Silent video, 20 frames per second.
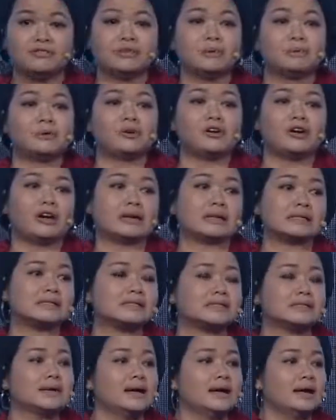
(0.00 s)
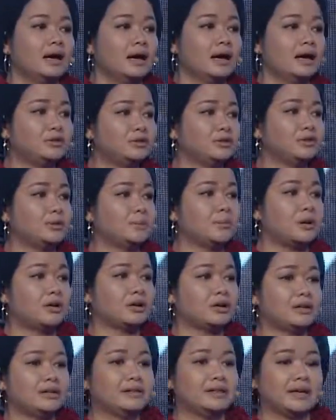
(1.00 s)
products to the
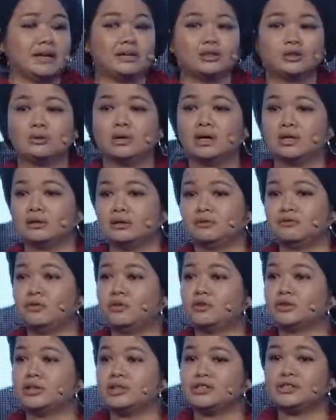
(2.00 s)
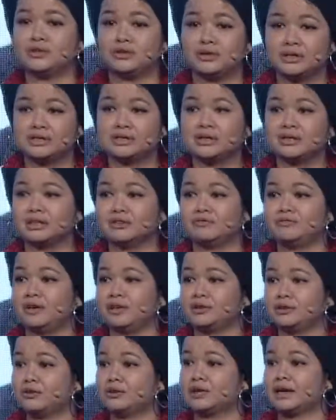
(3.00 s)
market and 240 certified
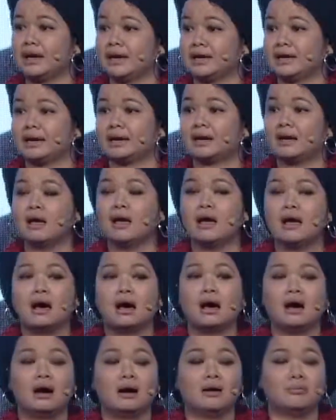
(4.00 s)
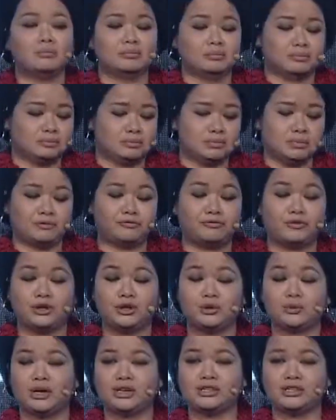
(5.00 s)
organic for
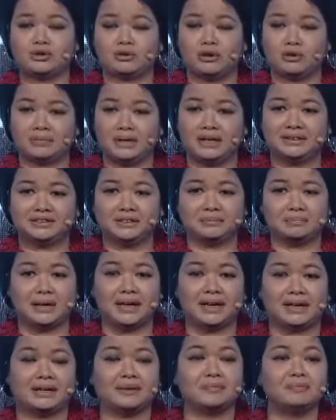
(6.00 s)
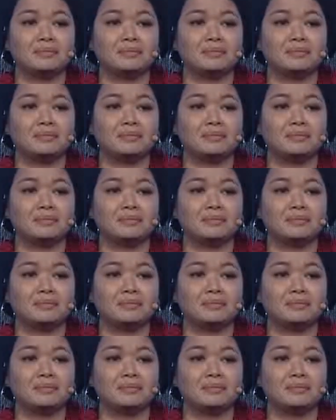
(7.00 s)
US, Europe, and Japan.